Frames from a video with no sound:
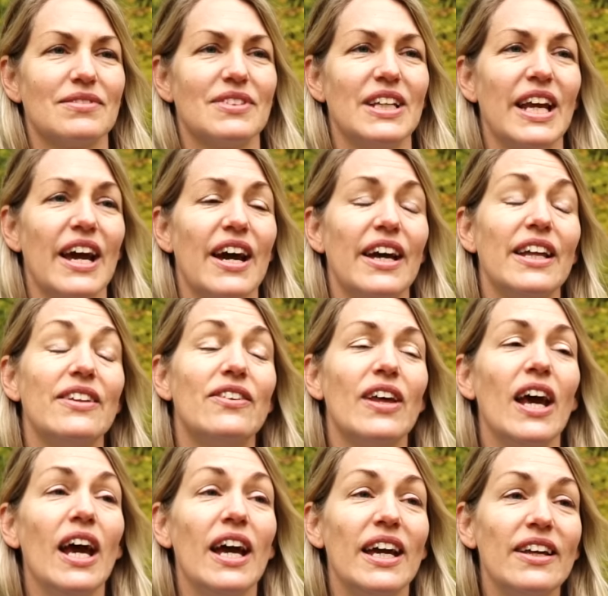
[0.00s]
Yeah, it's
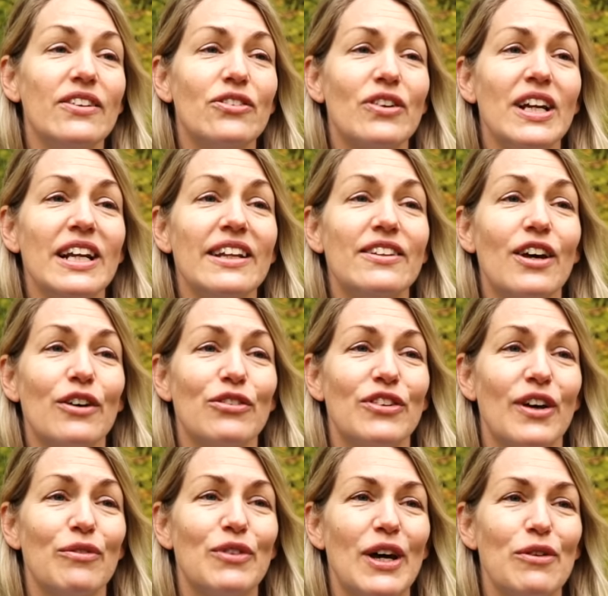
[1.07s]
it's really tough
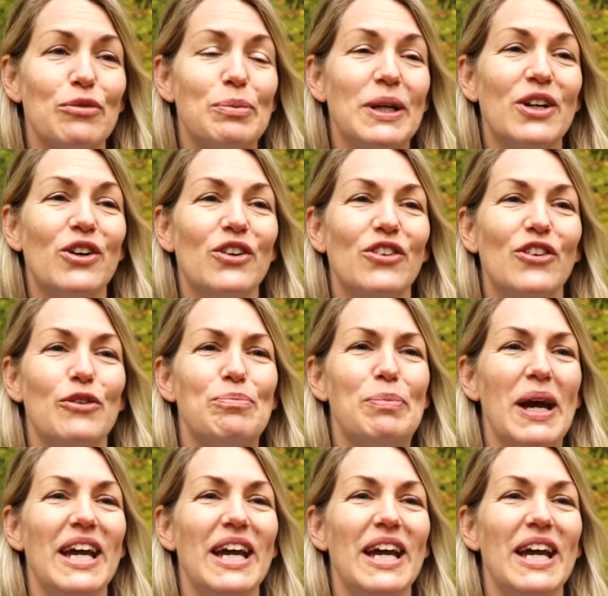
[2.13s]
sometimes because the